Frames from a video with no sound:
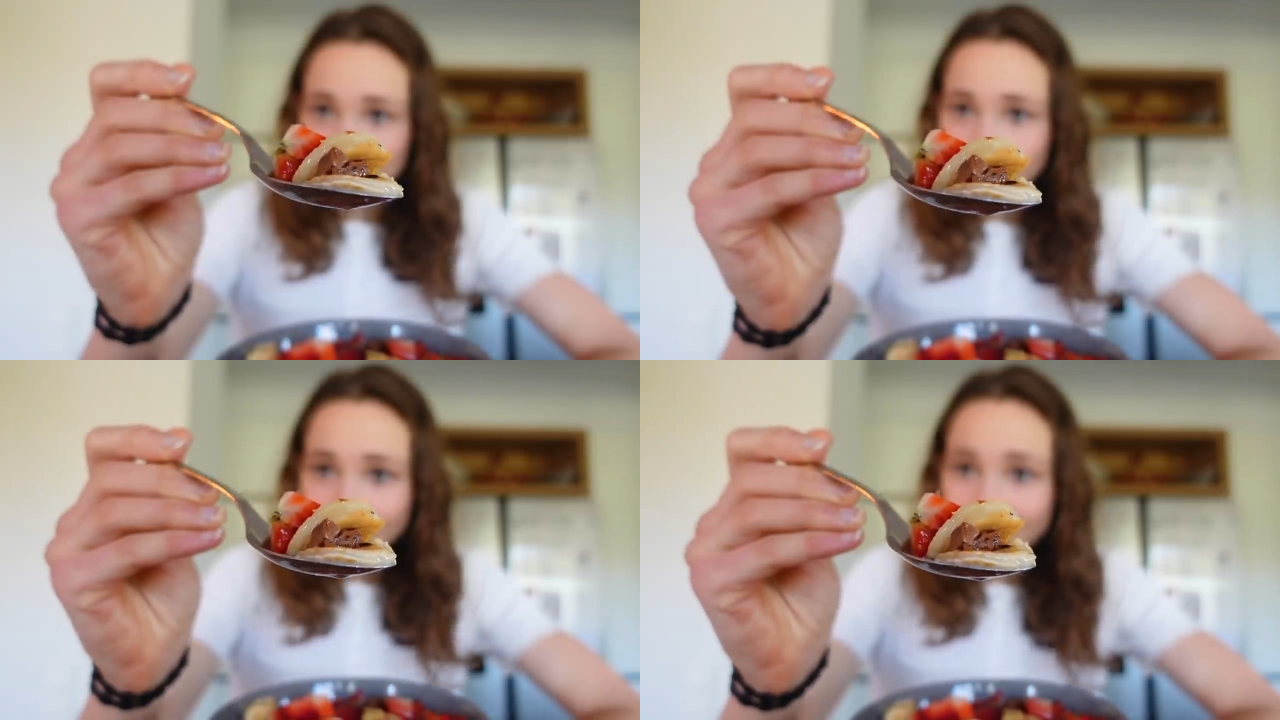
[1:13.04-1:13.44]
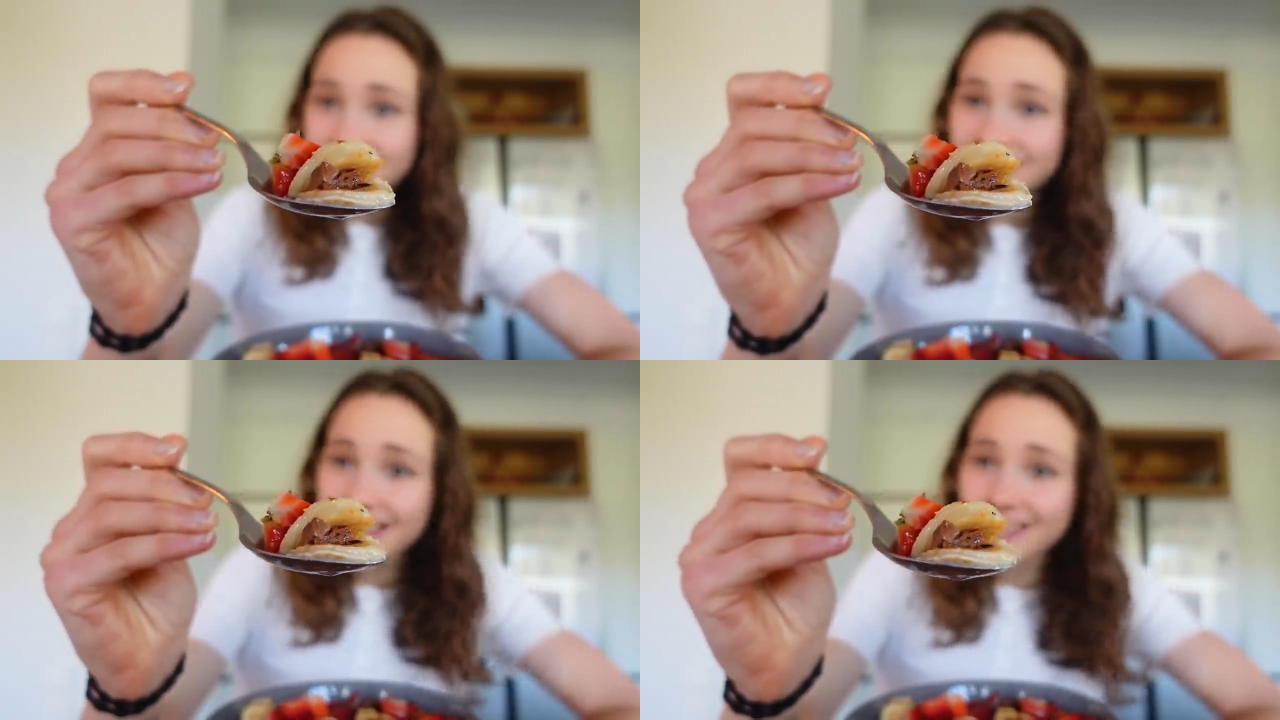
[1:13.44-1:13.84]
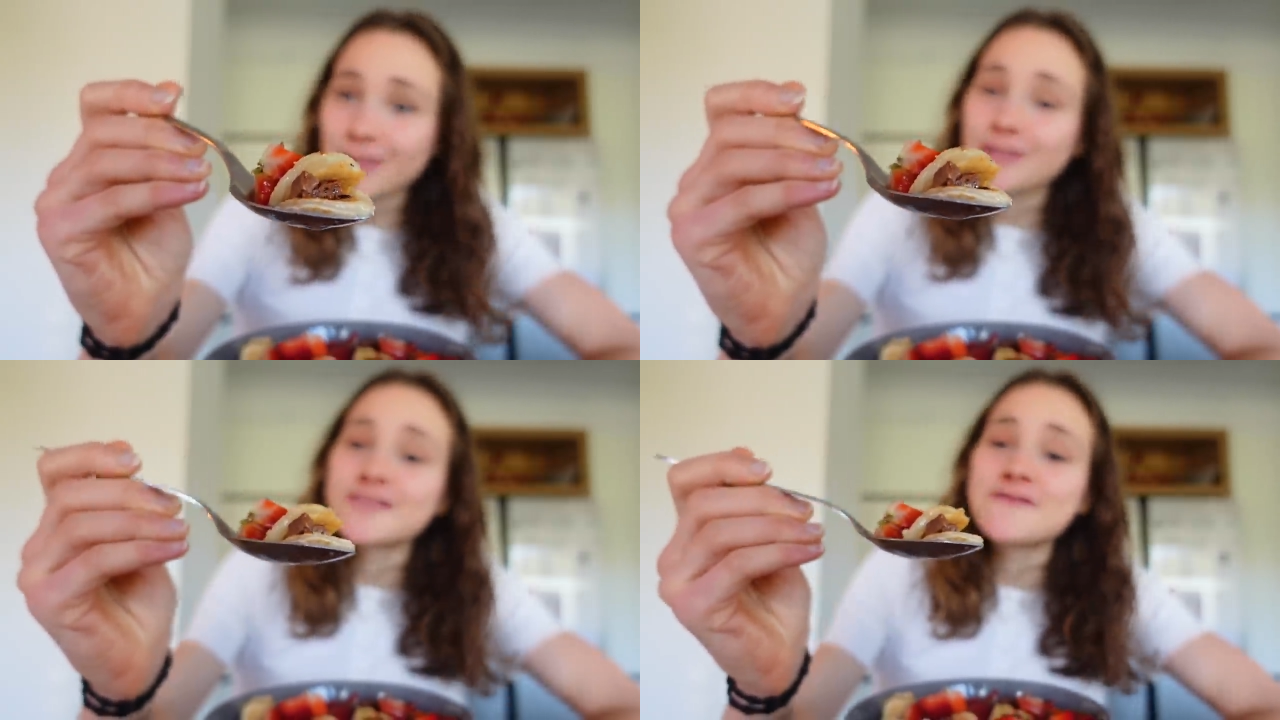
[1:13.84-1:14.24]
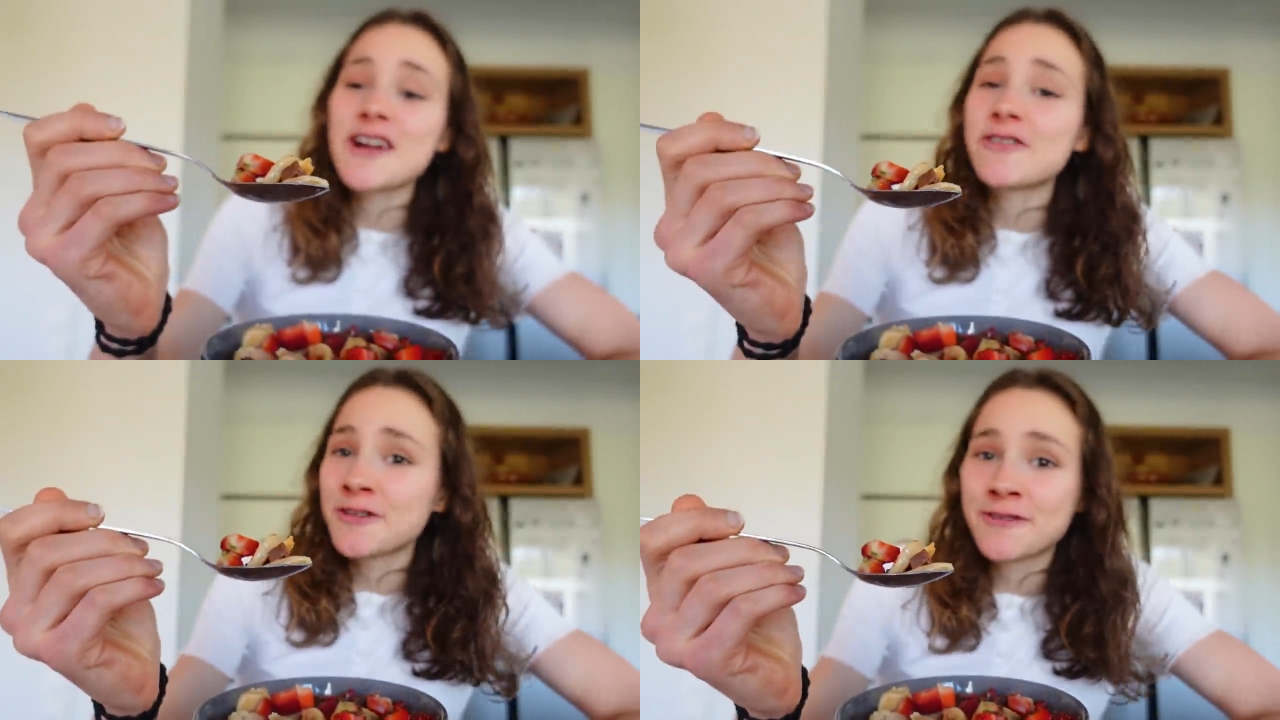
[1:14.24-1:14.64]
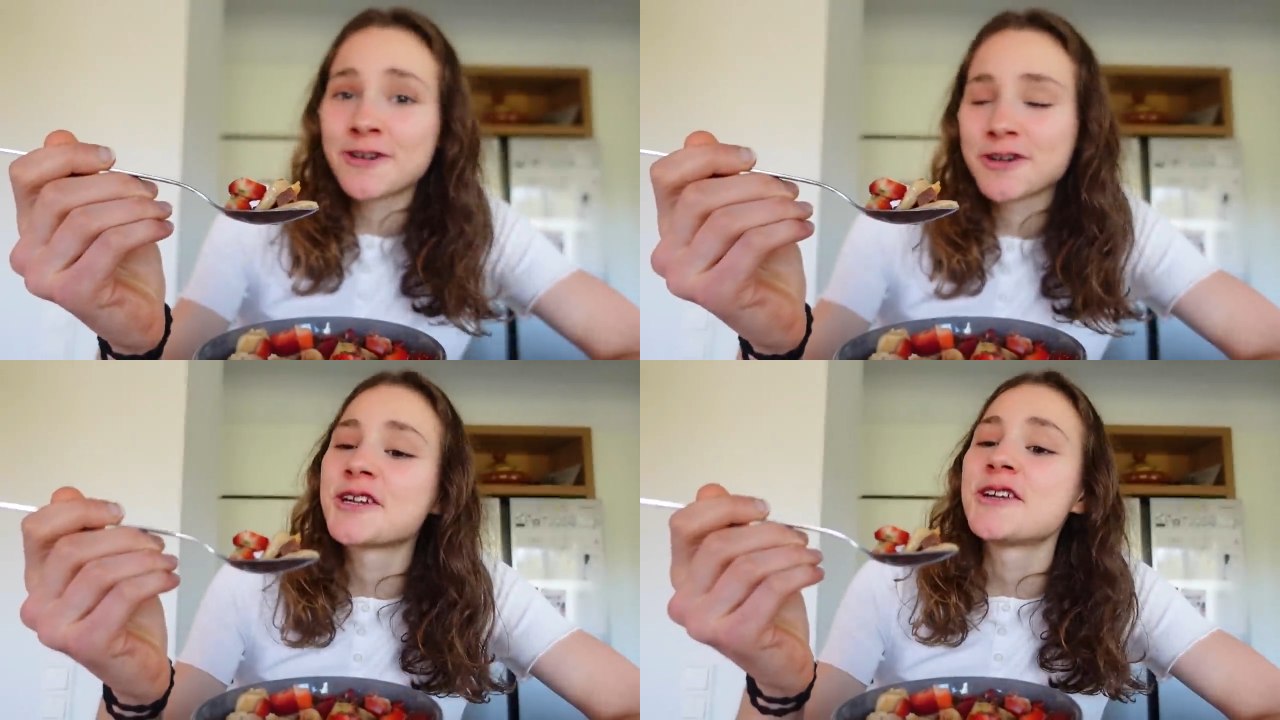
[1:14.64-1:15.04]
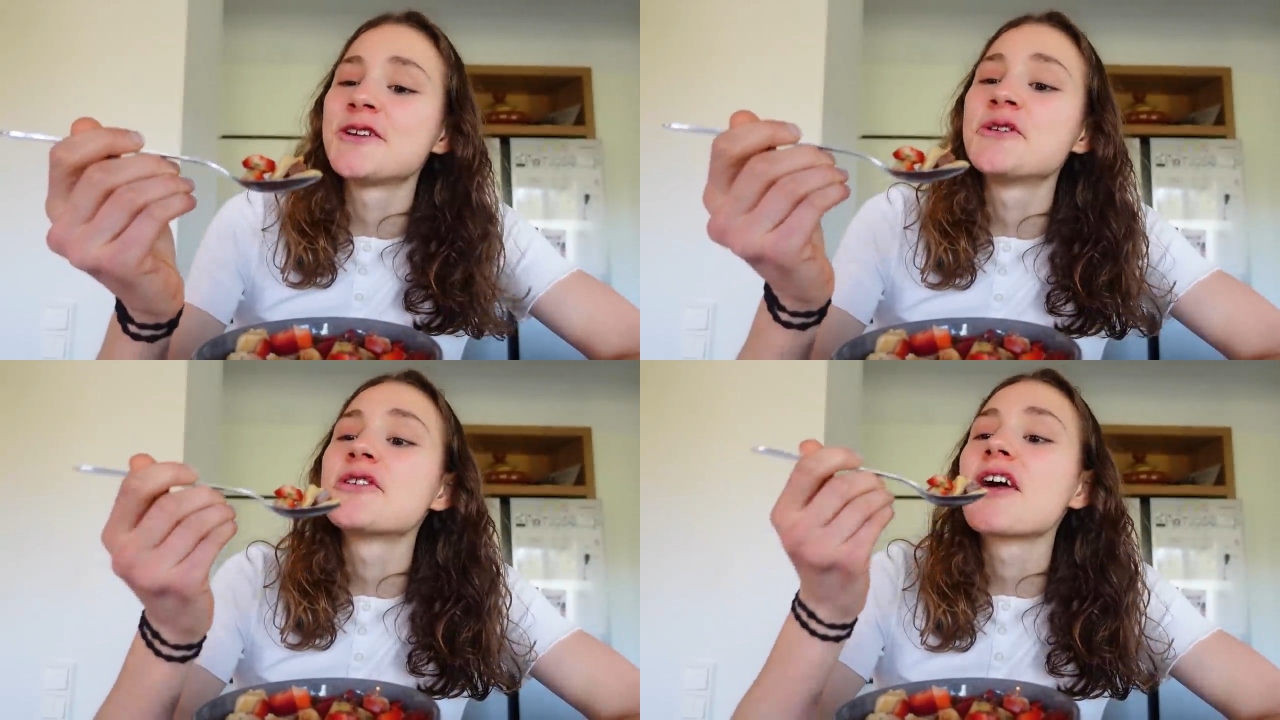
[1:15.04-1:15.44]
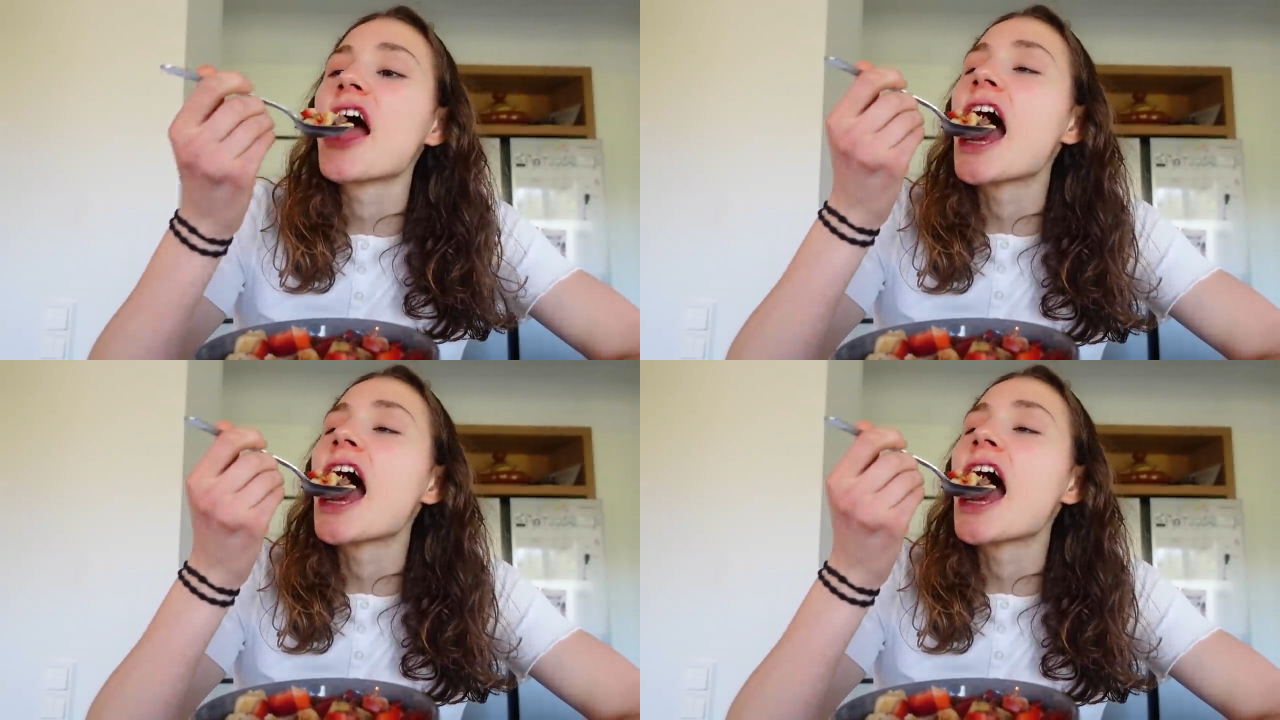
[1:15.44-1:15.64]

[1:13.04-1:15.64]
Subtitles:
But I gotta say, it looks very, very cute.